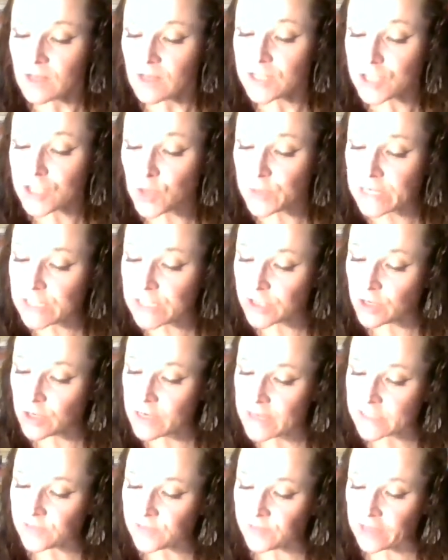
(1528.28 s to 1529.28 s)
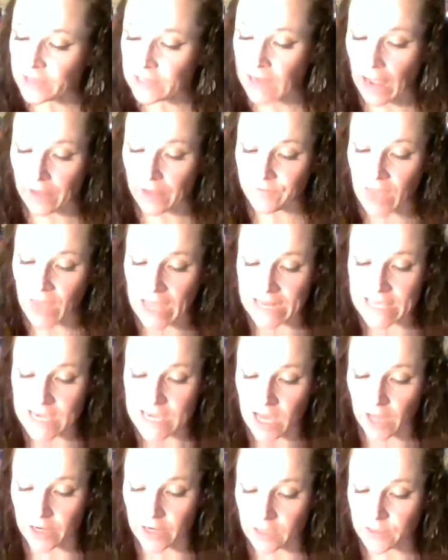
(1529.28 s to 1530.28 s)
So he took his flint knife and he
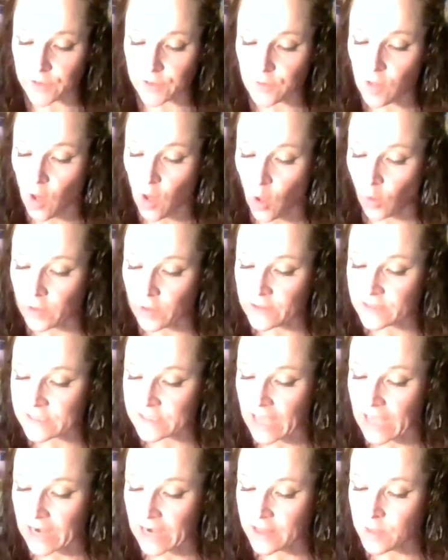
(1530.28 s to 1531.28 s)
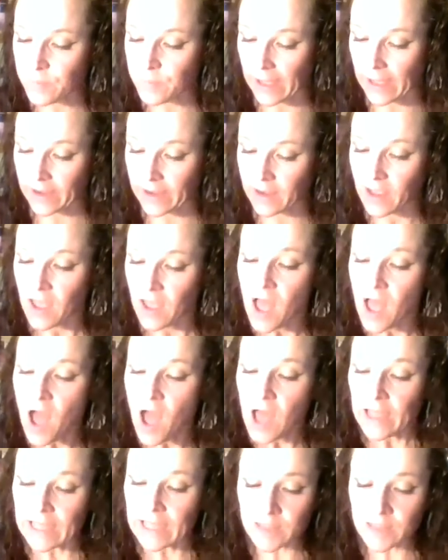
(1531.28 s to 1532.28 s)
cut a little hole in the side of the bag.
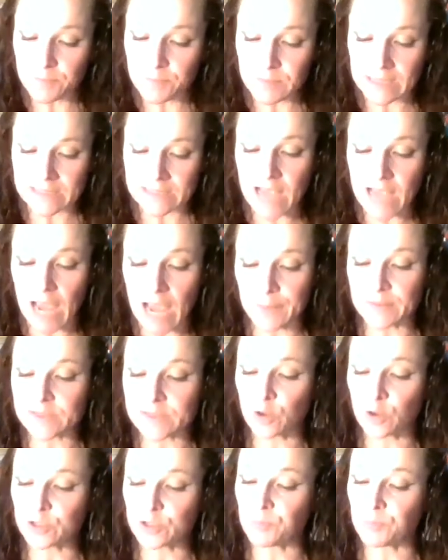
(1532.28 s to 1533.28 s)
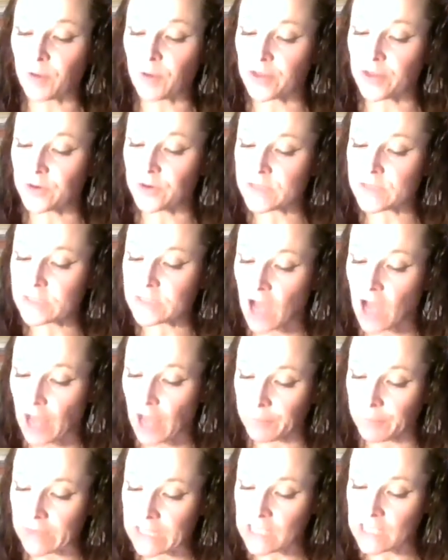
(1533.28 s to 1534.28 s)
In the meantime, his older brother is
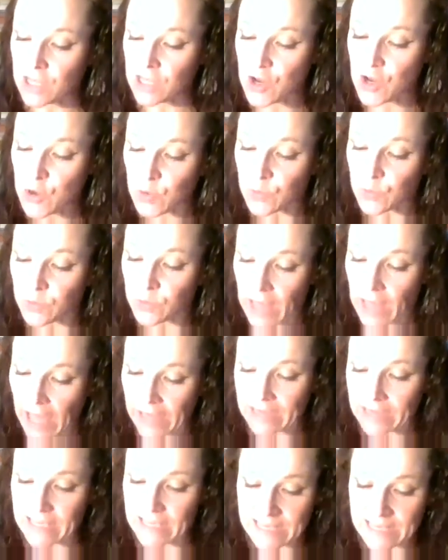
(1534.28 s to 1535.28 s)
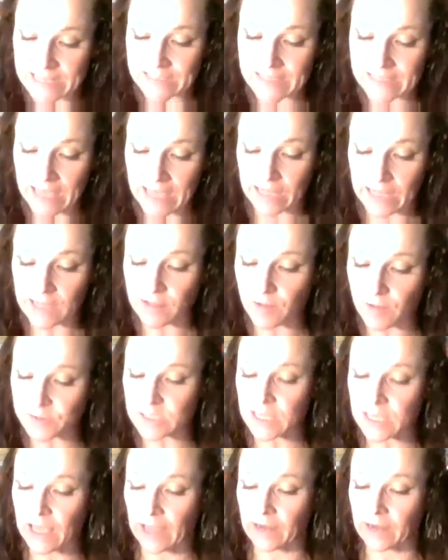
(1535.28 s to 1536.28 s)
gone, but he knew that he's getting
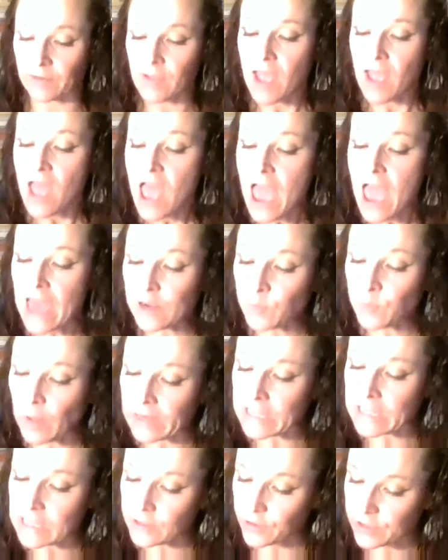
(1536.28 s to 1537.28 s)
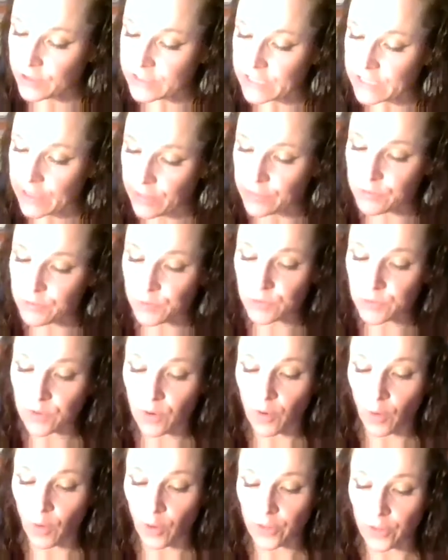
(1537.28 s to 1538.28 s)
close again. And when he looked in through the
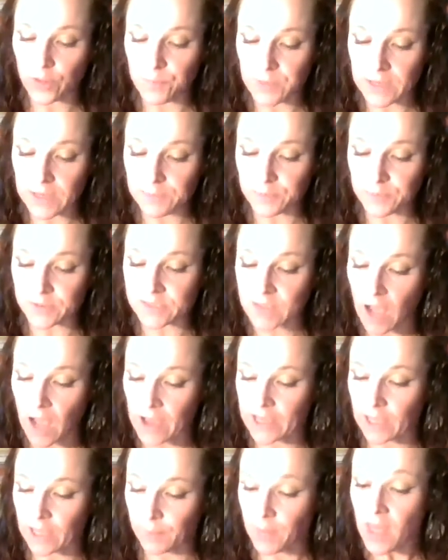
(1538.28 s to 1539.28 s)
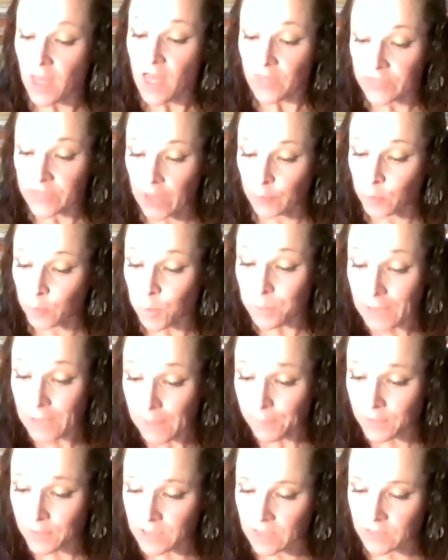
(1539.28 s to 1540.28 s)
hole, the people saw him. There were
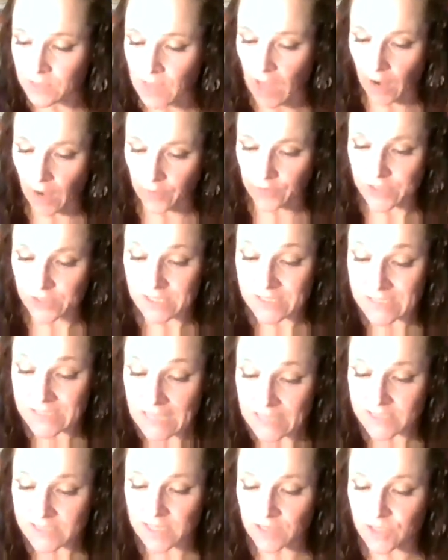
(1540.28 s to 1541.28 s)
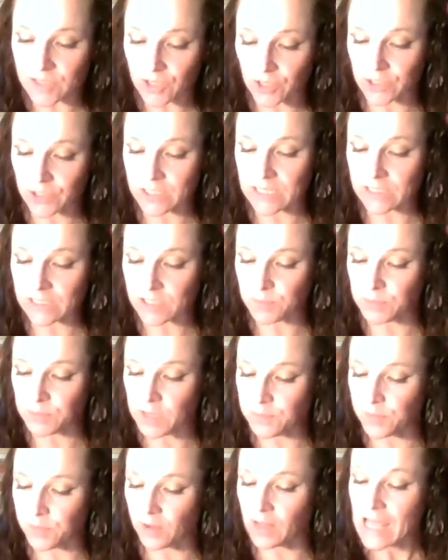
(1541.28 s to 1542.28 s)
people in there. The sticks had turned into
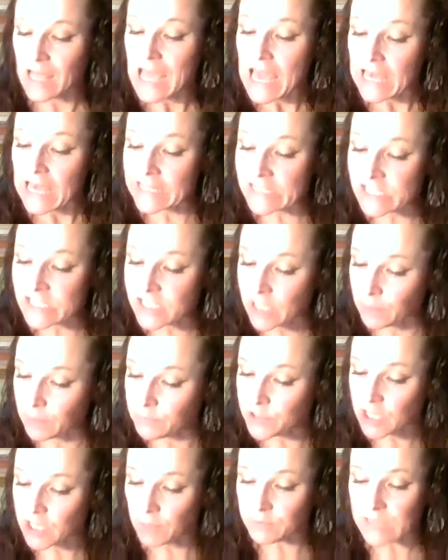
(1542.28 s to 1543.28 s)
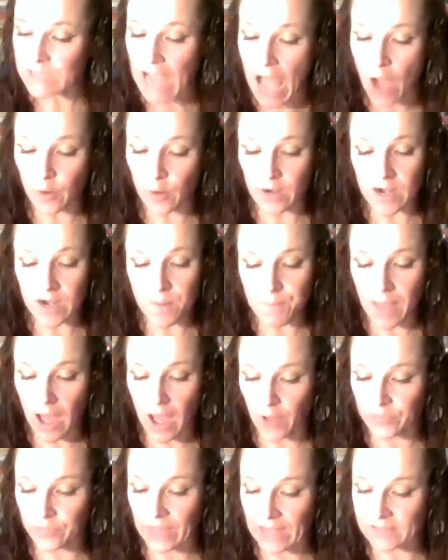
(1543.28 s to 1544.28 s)
people, and some jumped out and
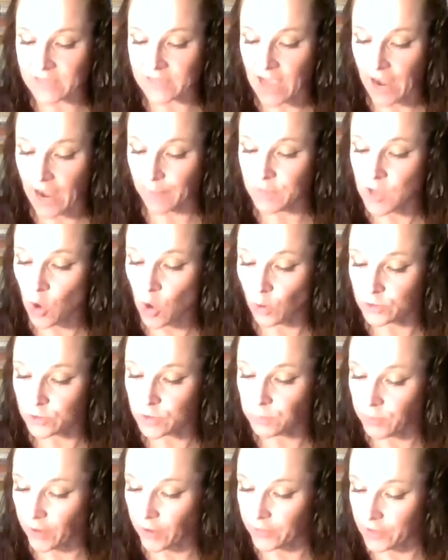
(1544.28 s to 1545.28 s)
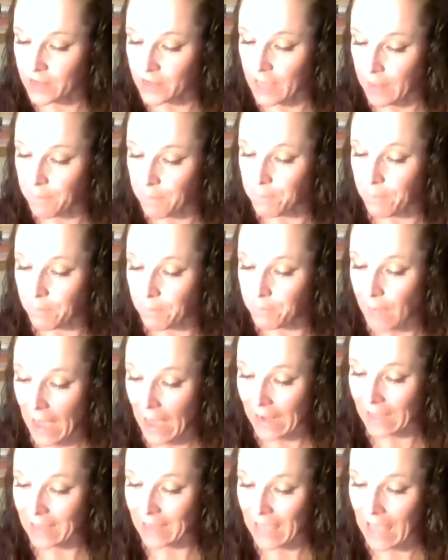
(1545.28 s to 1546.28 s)
about. That time, the older brother came
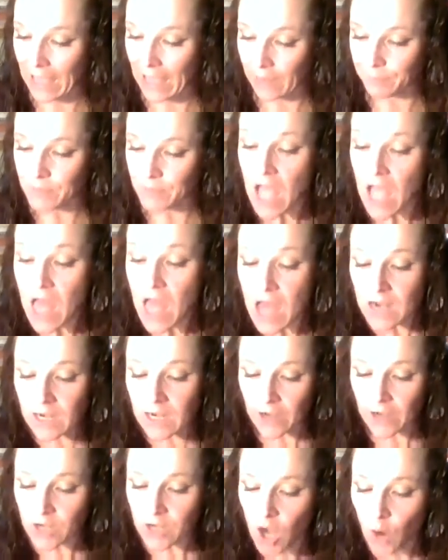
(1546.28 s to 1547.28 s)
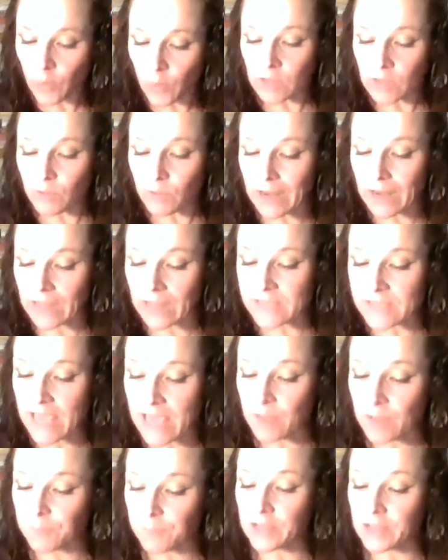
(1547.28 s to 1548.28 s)
back again. Not knowing what had
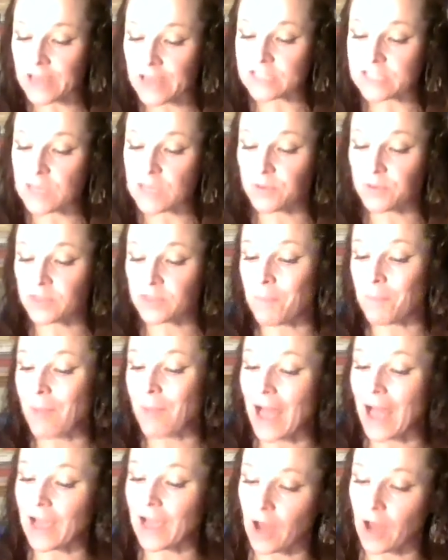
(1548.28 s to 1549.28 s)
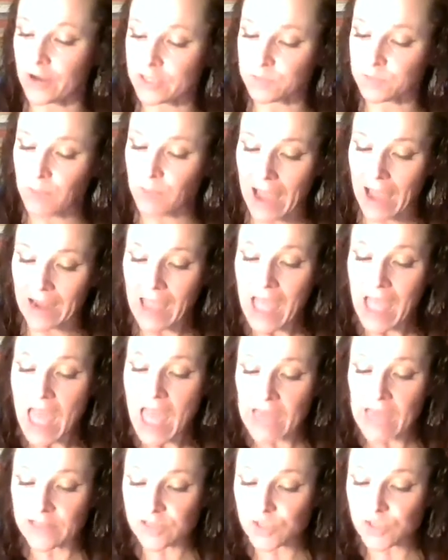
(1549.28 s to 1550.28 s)
taken place, he put the bag on his back
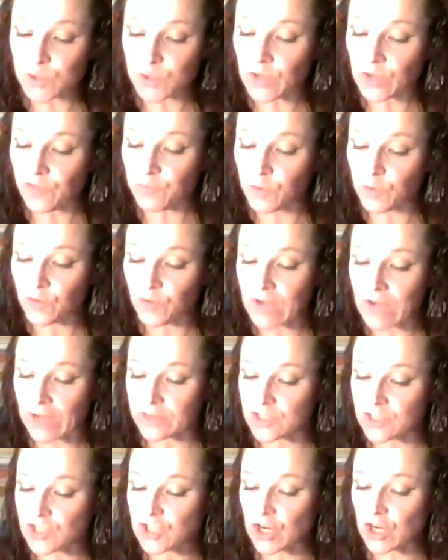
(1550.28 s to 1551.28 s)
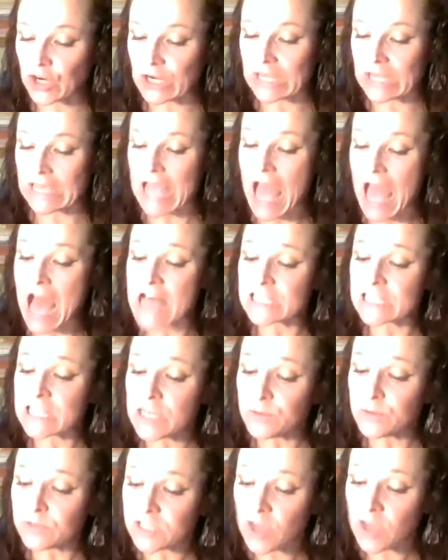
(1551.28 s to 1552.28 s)
and Sunif moved on his journey. As
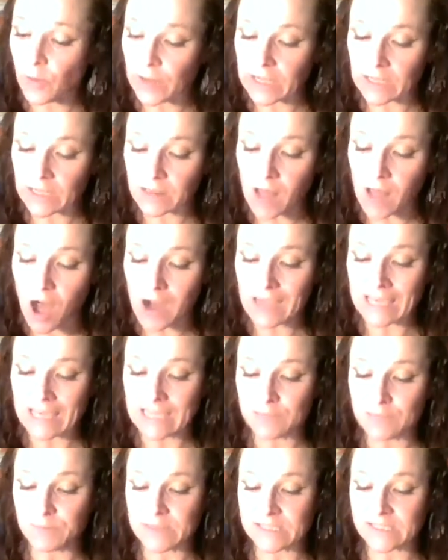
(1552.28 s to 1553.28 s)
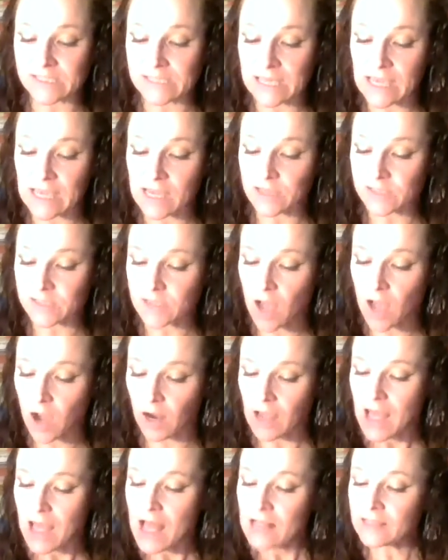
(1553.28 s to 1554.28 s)
he was going along, he'd be singing a
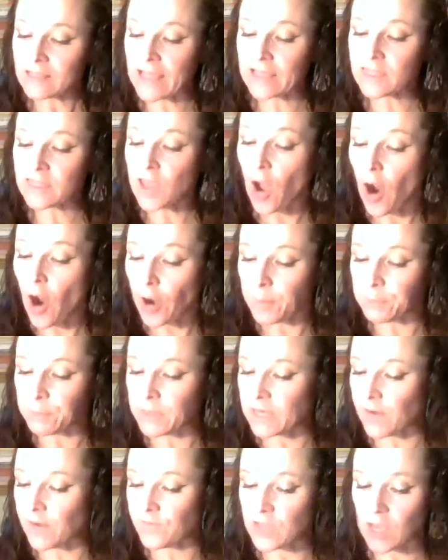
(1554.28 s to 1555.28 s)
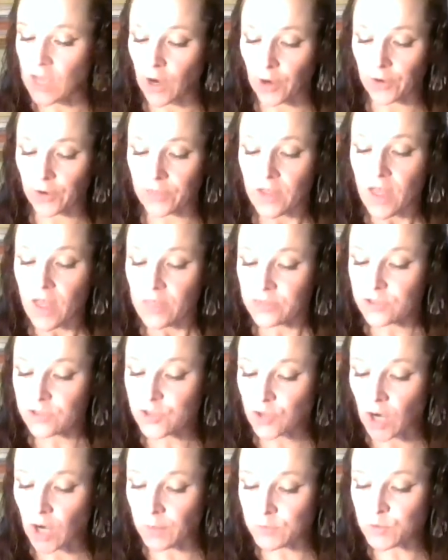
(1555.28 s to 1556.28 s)
song, like the heartbeat of the earth. The
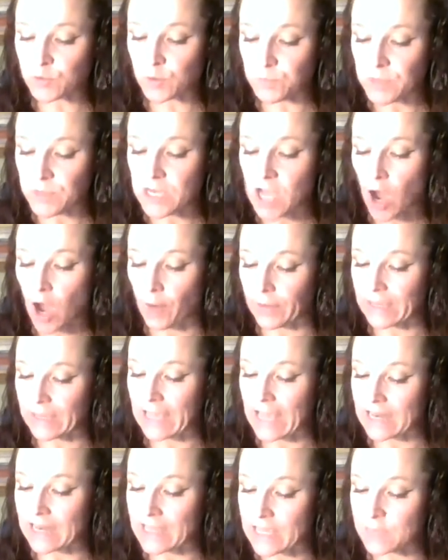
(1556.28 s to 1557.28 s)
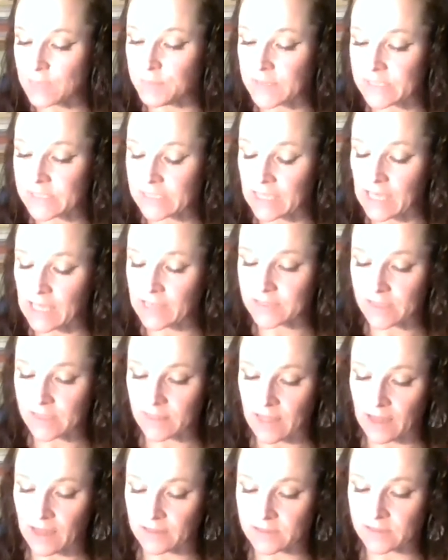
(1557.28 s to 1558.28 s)
drums would be going and he'd be singing to
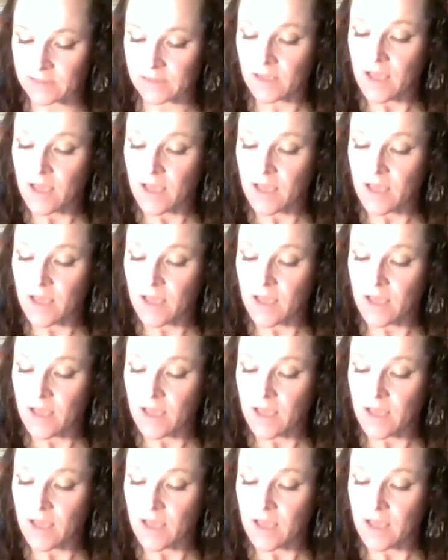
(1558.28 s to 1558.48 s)
that.